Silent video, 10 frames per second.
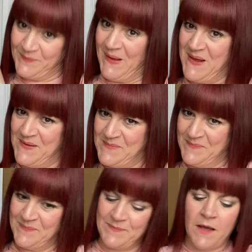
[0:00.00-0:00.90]
Yes.
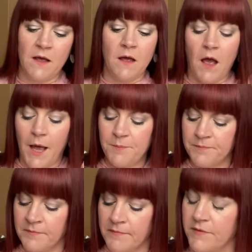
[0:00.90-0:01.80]

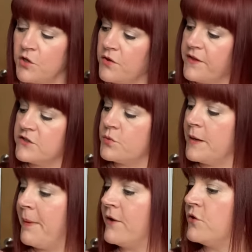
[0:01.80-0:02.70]
The other thing,
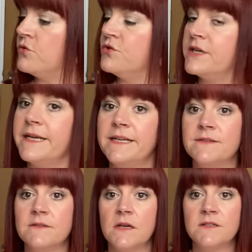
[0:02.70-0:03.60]
£20 and under,
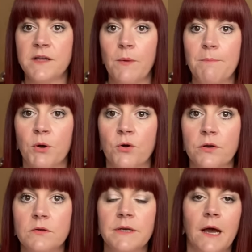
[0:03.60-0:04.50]
is a sewing
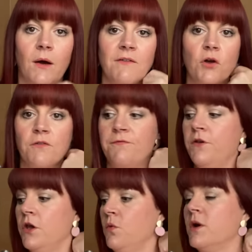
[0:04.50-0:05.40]
book. Now, I've got a
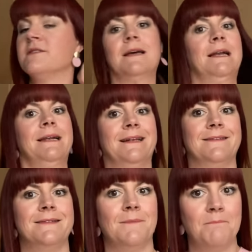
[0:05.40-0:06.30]
few as an
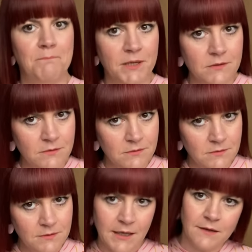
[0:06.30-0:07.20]
example.
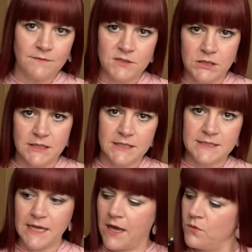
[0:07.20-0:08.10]
I've dug
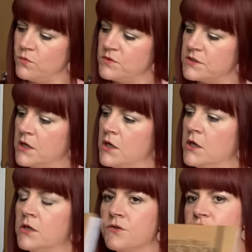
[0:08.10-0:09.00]
these out.
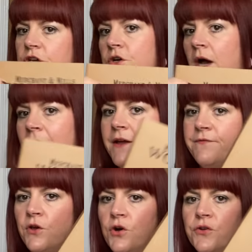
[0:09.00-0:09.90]
So
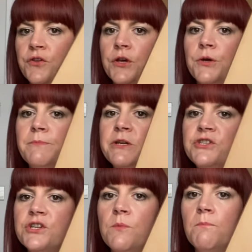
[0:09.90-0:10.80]
I've got the
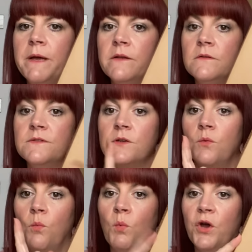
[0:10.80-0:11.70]
Merchant and Mills
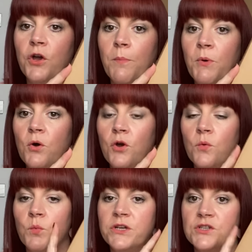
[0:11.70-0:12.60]
workbook,
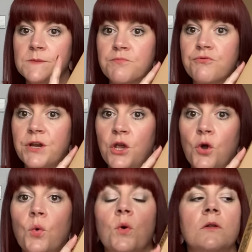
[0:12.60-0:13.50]
which is pretty
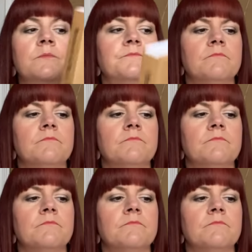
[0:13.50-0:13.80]
cool.